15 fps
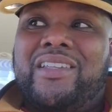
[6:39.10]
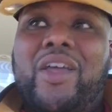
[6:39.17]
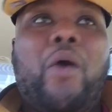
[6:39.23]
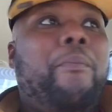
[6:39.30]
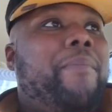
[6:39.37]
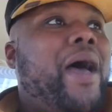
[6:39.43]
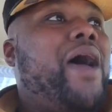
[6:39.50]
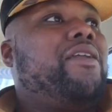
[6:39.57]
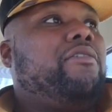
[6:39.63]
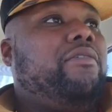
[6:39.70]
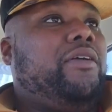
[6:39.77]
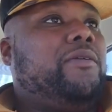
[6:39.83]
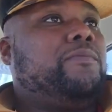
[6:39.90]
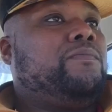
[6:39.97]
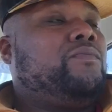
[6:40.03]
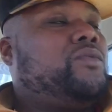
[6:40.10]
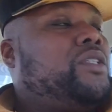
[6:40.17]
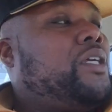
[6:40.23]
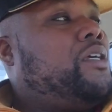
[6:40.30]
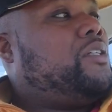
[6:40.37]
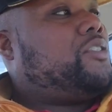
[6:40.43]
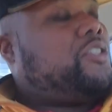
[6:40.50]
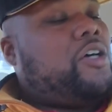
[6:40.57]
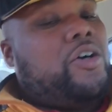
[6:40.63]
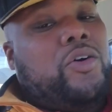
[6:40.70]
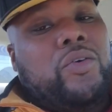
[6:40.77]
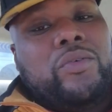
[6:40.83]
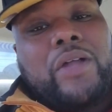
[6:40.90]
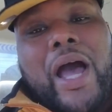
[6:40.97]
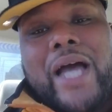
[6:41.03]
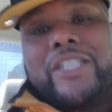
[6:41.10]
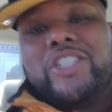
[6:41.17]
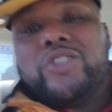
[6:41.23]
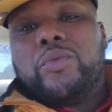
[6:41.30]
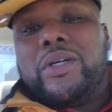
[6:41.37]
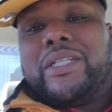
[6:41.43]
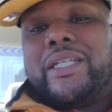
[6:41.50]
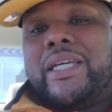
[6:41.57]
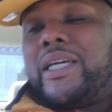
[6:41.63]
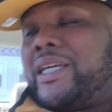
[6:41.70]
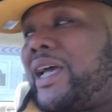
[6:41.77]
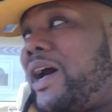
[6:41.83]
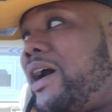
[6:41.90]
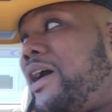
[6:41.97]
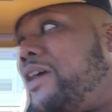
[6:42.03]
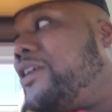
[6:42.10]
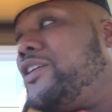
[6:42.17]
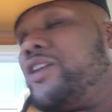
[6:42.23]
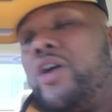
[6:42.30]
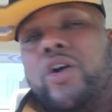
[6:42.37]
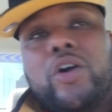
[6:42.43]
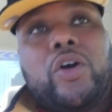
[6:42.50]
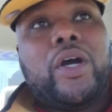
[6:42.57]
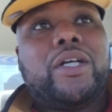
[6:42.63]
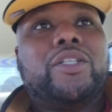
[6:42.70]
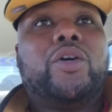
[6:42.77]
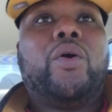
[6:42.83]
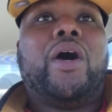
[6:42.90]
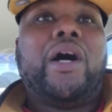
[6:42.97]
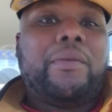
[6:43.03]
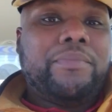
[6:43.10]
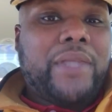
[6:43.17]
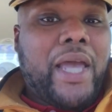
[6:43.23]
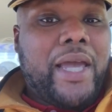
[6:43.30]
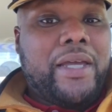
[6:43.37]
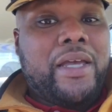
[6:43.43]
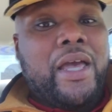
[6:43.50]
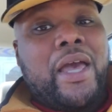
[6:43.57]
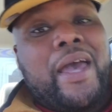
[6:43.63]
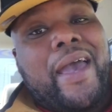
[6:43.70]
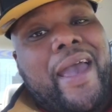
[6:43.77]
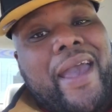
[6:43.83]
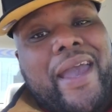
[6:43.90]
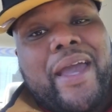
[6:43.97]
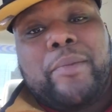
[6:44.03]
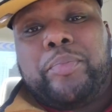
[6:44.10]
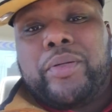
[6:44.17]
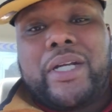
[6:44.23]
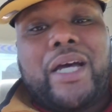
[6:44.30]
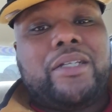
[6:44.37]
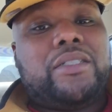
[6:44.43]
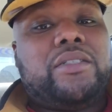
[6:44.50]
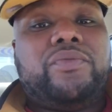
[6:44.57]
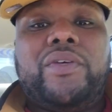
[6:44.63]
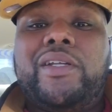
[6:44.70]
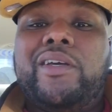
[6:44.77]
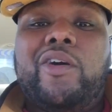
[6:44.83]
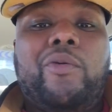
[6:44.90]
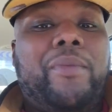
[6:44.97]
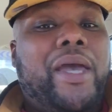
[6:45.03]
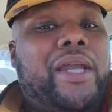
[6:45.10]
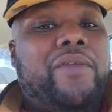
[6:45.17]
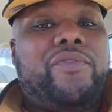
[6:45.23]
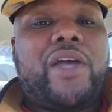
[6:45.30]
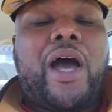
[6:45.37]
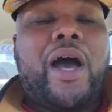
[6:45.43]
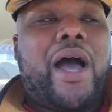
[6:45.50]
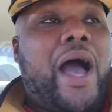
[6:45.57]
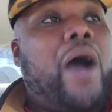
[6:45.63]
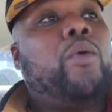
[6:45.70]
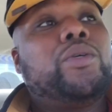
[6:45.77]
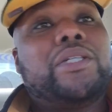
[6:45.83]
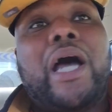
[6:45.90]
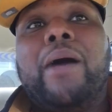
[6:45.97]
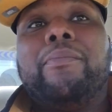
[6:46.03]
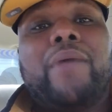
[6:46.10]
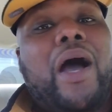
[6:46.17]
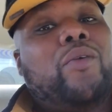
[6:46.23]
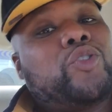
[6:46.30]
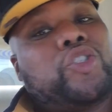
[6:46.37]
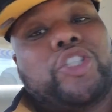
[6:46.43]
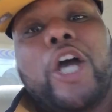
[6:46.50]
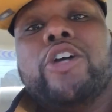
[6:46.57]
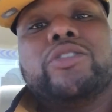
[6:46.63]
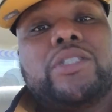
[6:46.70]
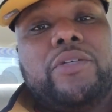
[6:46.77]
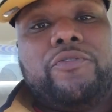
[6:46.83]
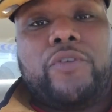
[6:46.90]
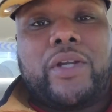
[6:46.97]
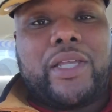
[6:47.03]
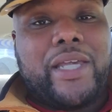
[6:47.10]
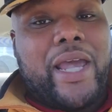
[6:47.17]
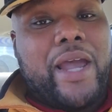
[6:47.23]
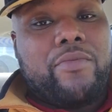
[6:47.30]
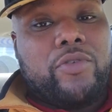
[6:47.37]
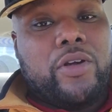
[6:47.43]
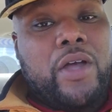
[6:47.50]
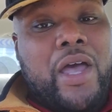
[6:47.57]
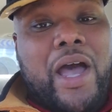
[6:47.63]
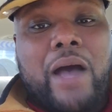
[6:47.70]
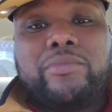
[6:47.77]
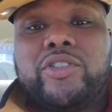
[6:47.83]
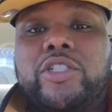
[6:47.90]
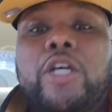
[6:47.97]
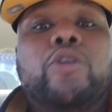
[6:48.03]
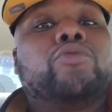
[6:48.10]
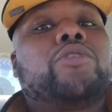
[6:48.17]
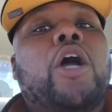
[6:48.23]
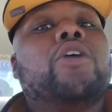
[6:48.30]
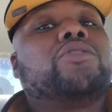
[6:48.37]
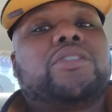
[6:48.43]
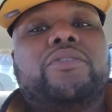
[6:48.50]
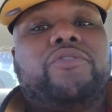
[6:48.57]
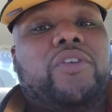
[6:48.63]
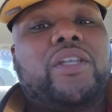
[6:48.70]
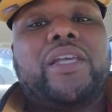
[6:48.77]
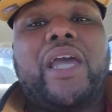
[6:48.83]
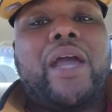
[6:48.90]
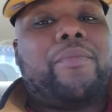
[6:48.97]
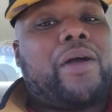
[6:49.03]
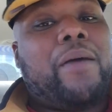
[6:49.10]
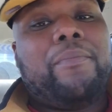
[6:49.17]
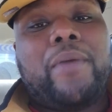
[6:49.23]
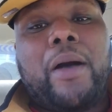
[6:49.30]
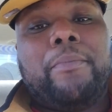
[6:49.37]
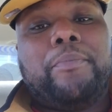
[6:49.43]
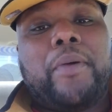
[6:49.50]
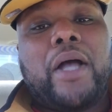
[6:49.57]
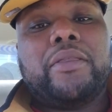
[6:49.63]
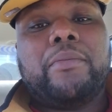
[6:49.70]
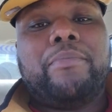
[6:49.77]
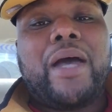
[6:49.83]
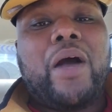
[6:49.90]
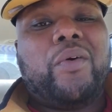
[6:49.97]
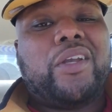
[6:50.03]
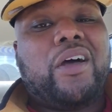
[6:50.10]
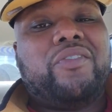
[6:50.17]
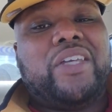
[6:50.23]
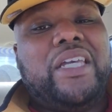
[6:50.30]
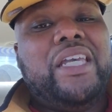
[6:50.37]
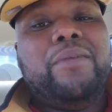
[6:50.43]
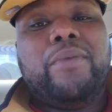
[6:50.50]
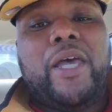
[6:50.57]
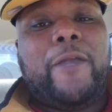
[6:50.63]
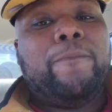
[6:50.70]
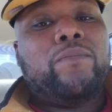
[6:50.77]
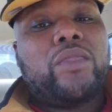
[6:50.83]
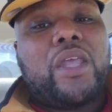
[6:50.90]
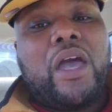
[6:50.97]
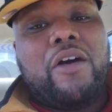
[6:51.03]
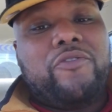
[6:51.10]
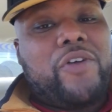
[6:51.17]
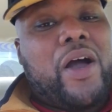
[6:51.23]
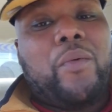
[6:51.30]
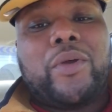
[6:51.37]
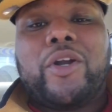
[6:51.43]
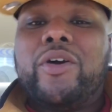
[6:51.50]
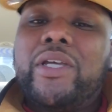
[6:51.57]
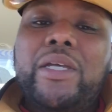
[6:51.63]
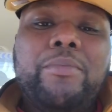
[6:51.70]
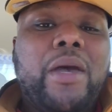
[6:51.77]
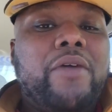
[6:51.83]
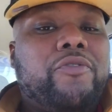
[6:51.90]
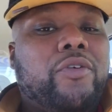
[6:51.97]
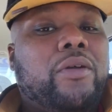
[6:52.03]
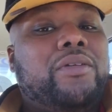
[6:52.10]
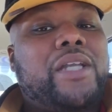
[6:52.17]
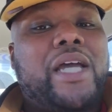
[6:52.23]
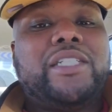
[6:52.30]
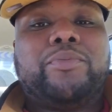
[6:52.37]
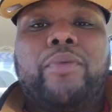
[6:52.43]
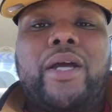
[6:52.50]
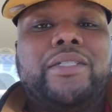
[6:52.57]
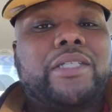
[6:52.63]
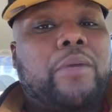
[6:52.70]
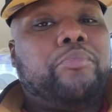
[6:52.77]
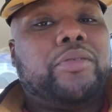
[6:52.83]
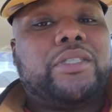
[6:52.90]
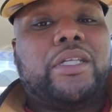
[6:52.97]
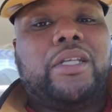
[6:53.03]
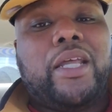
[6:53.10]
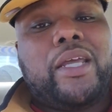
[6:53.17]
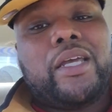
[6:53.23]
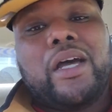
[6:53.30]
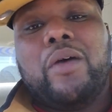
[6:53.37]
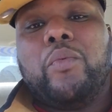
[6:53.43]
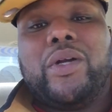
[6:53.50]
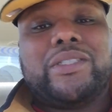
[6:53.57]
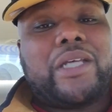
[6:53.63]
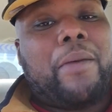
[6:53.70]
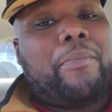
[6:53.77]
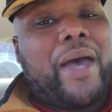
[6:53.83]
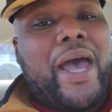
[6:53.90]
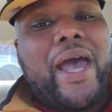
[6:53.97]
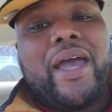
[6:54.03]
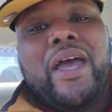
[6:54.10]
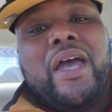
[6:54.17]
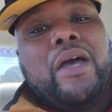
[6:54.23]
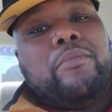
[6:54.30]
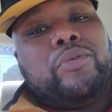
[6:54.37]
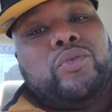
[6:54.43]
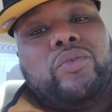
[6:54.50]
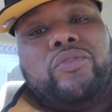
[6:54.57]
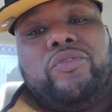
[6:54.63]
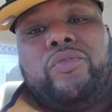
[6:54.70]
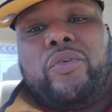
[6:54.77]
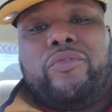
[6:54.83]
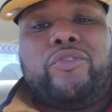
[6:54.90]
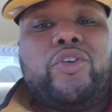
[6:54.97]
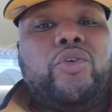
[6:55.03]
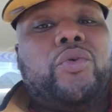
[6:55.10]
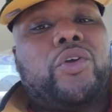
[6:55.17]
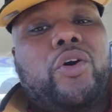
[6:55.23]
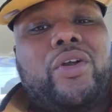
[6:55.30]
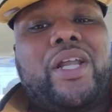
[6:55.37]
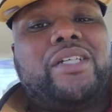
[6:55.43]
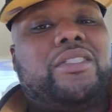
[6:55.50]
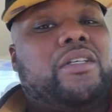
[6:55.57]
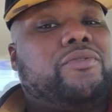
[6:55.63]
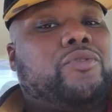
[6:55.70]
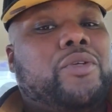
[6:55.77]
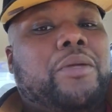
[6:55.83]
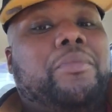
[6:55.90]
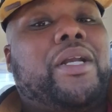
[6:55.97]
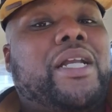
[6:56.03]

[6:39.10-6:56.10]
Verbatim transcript: No battery. So I just wanted to give y'all, you know, a quick little update and put out this video, man. If y'all, I was thirsty for the camera. I'm still thirsty for the camera. I'm about to buy one off of eBay. I found one on eBay for a nice price. I'll put the link up once I buy it, put a review and all that stuff on it.